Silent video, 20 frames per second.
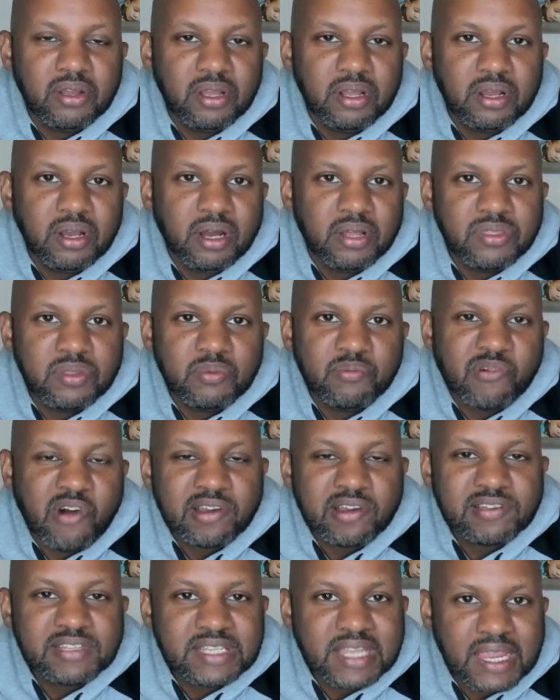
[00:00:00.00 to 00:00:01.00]
on the
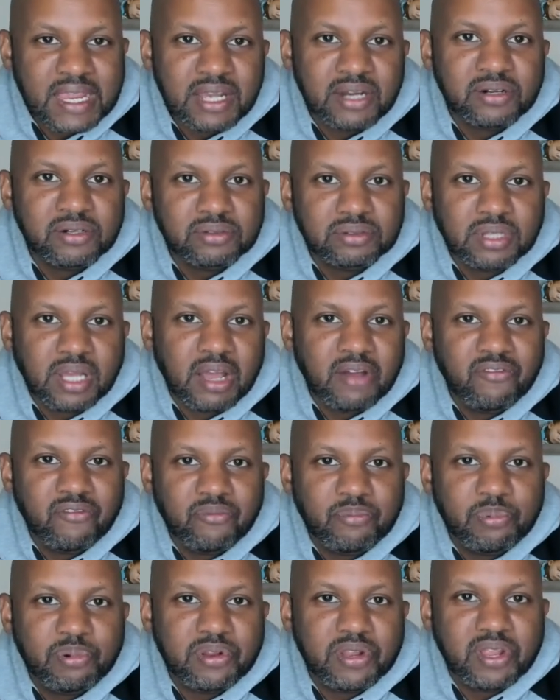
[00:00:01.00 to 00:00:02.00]
broader scale, I've
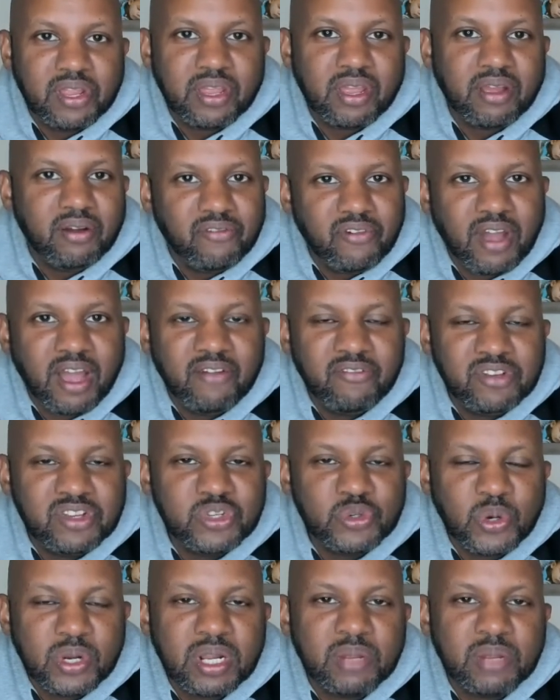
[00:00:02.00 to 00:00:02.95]
enjoyed